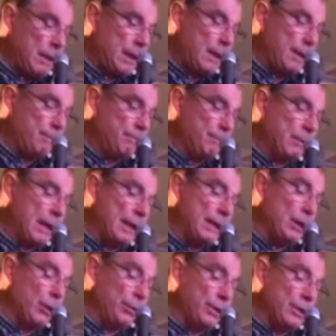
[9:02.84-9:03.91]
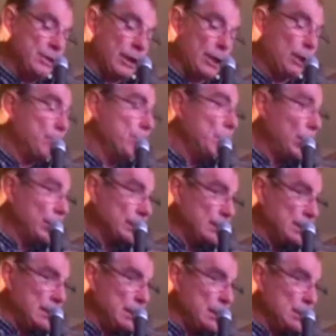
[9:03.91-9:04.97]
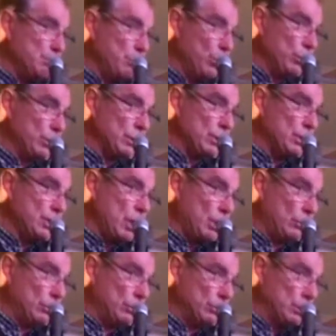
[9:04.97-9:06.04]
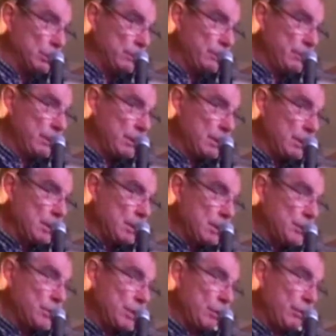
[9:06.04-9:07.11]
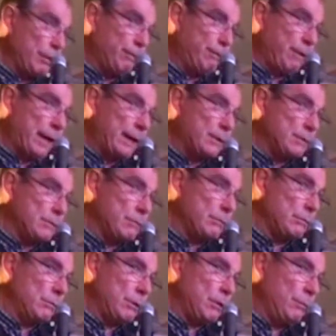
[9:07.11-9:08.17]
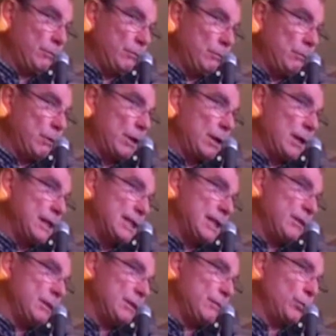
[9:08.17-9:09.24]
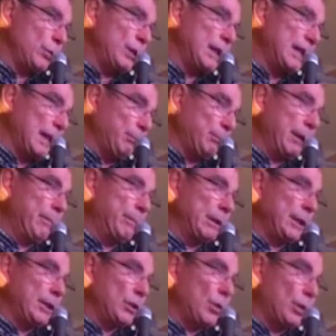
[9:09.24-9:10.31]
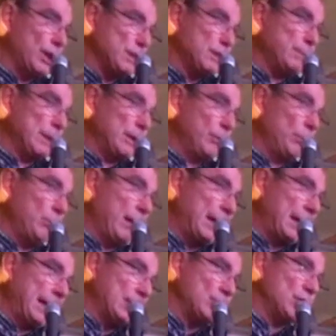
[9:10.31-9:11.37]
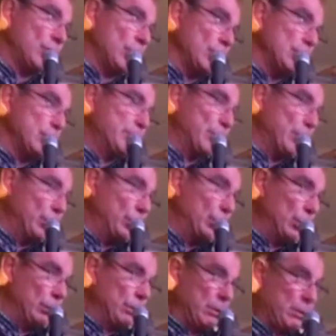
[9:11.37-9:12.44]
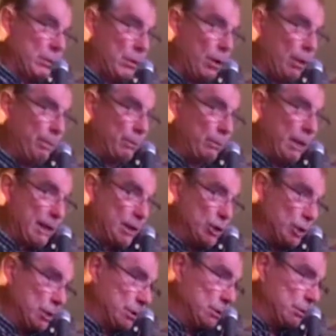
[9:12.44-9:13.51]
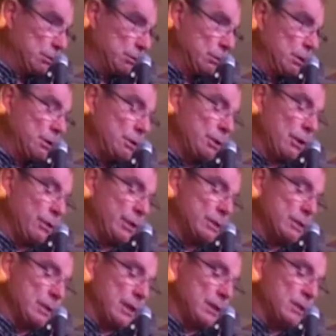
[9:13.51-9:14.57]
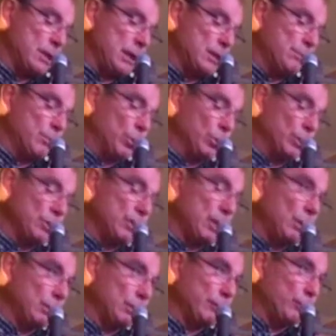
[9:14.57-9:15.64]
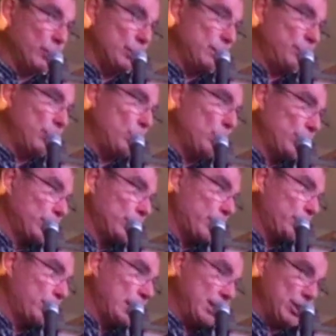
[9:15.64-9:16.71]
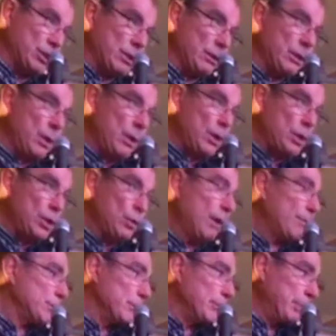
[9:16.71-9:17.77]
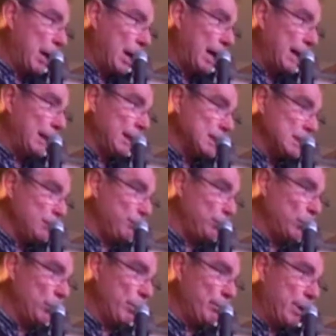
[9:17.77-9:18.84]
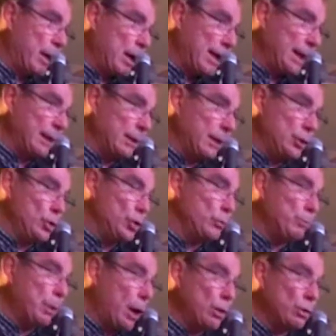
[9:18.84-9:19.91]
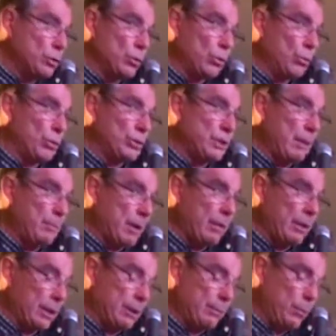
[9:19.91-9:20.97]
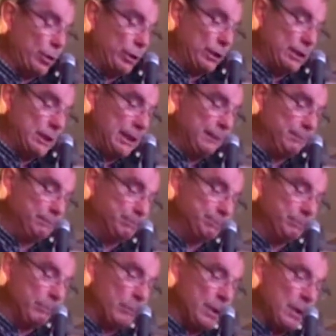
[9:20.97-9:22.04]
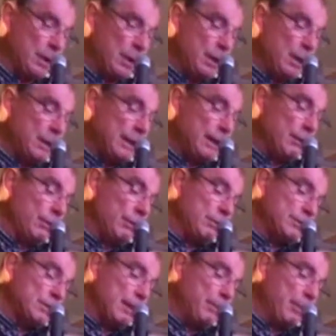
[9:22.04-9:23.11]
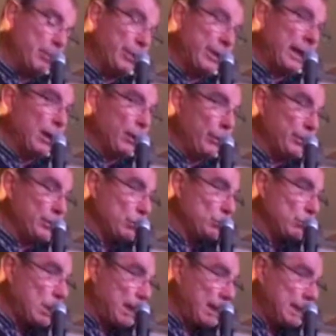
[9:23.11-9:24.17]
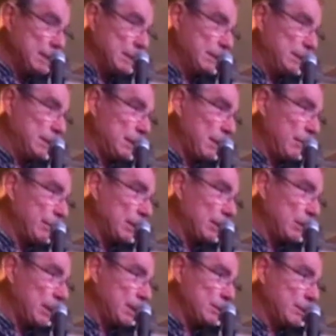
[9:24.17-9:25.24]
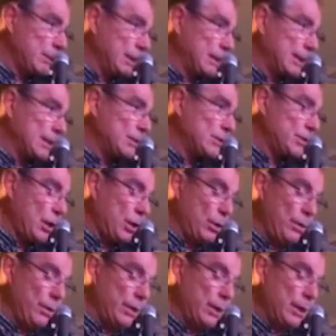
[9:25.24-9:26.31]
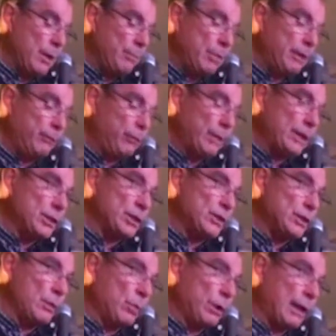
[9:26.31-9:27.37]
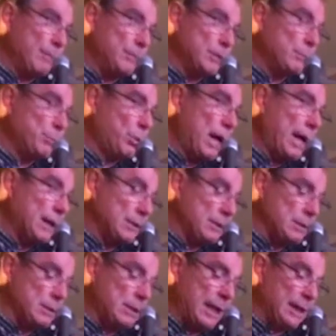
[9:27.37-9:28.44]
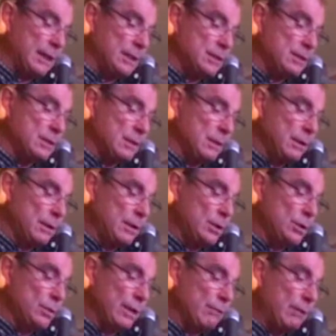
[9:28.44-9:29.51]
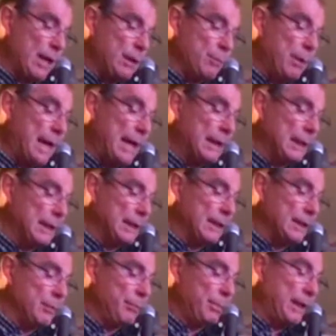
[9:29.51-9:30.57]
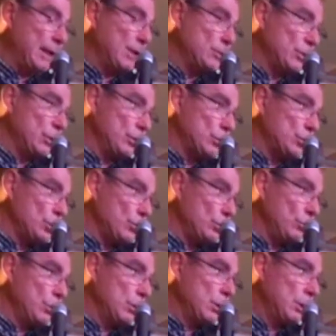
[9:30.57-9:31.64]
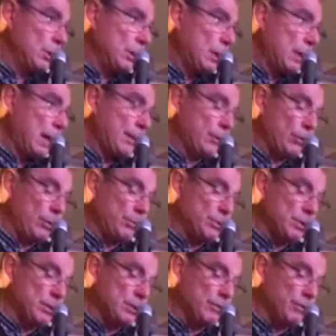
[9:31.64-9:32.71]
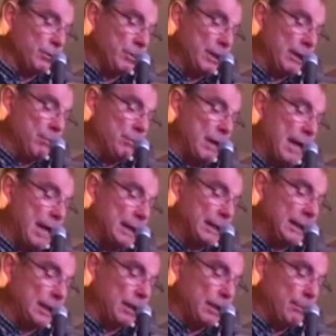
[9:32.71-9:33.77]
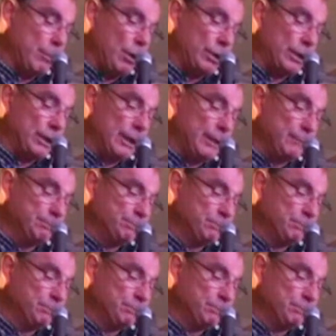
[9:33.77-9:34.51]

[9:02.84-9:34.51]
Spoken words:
And health is a commodity that is bought and sold. So in fact, the idea is if you can get people into your hospital, you make X dollars per operation. So it's bought and sold. And of course, if you want an operation, you have to buy it as if you were buying a new boat or some other commodity. Now, some people think health is a right, and I'm inclined to think that's so, but if you actually see what happens in practice, that is doing rather badly compared to the two other options of it being a market and a commodity.